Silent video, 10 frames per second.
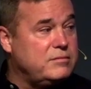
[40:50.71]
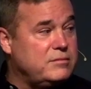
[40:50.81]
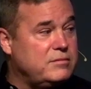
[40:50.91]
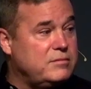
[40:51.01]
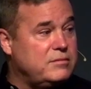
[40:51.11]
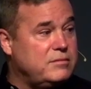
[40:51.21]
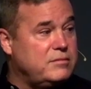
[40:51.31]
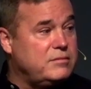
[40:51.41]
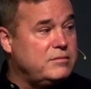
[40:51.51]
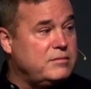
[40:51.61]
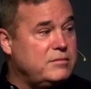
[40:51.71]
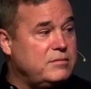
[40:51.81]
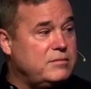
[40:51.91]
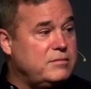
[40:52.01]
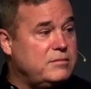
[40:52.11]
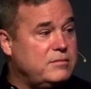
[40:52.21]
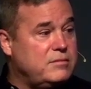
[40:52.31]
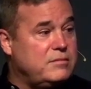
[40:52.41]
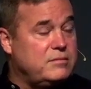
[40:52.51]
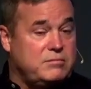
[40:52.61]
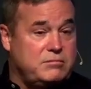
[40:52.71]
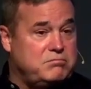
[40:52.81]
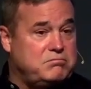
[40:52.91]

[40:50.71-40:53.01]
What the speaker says: [no speech]